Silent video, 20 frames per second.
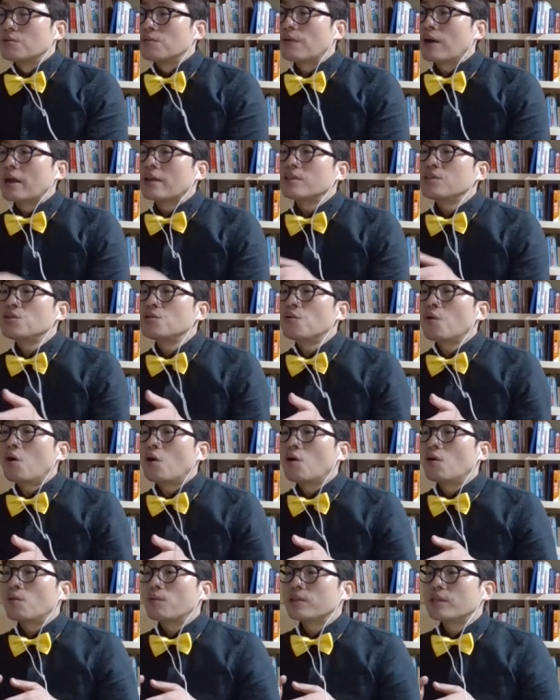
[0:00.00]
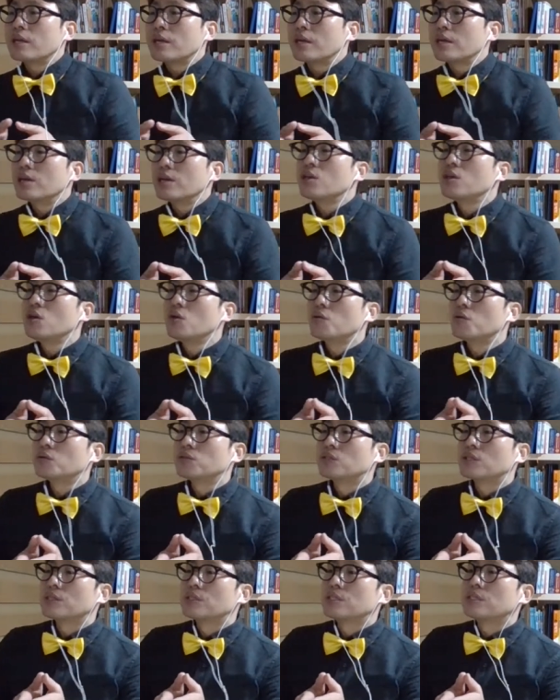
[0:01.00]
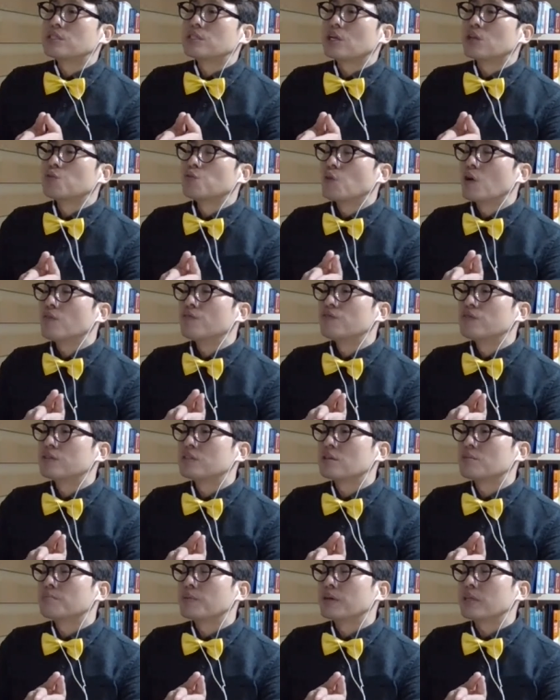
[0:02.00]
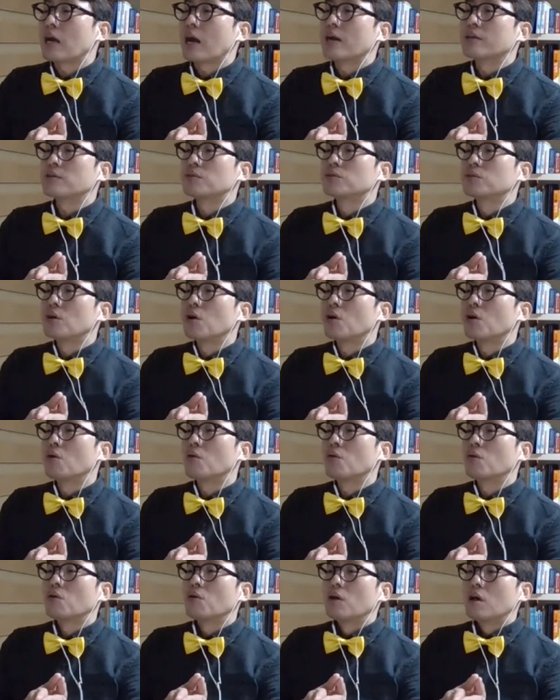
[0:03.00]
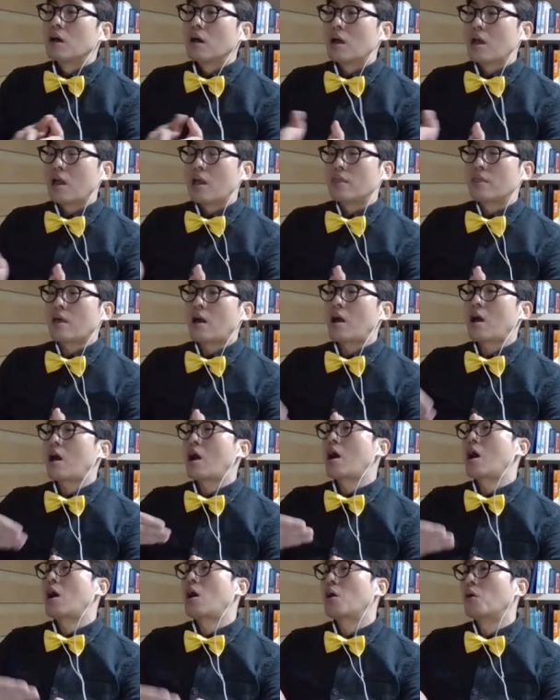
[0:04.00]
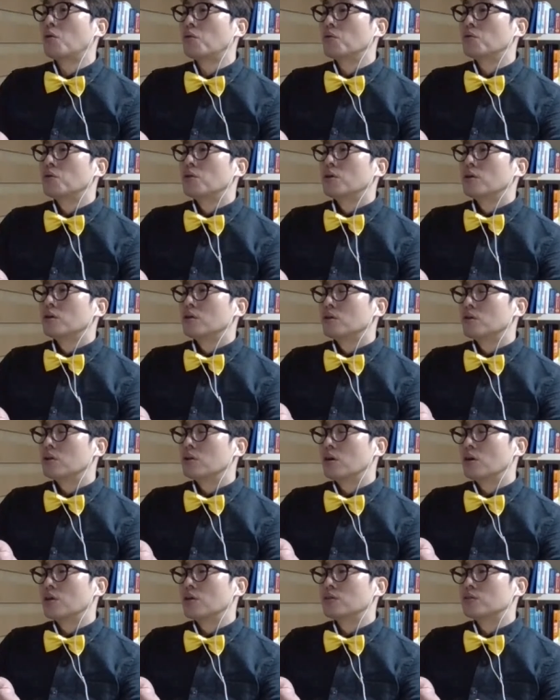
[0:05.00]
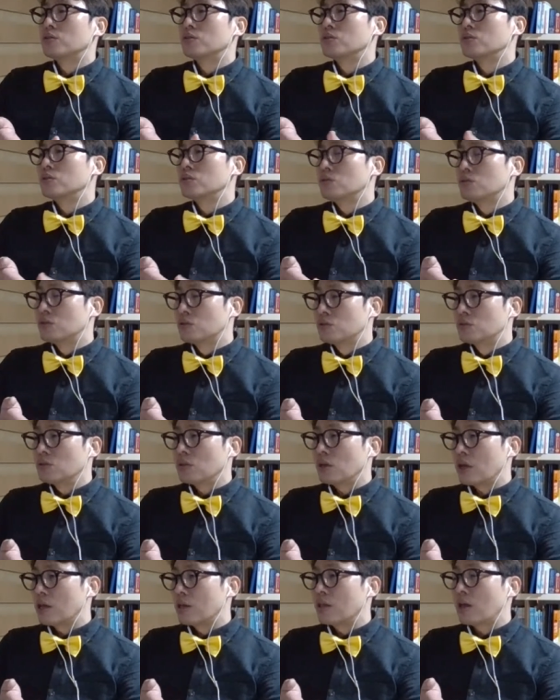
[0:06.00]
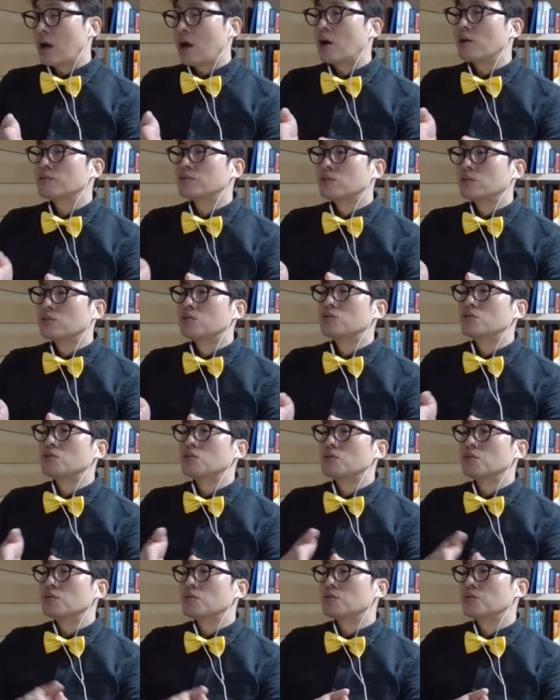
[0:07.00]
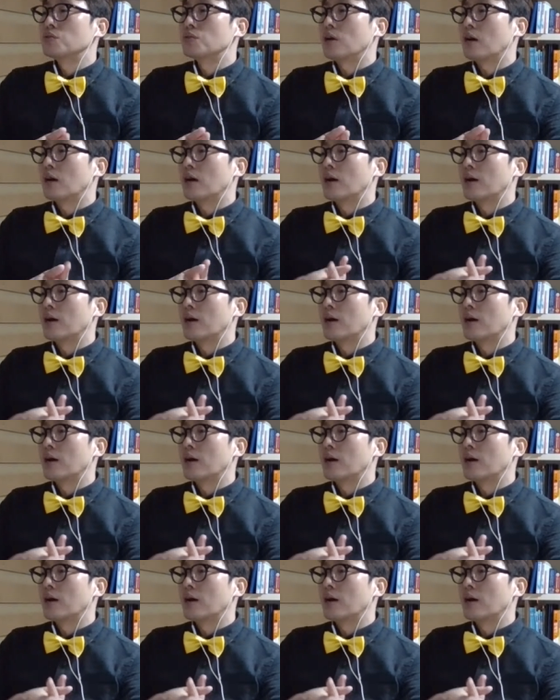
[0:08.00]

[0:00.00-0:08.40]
right, you already used the D10 one visa, but I don't know and how uh, and how to do you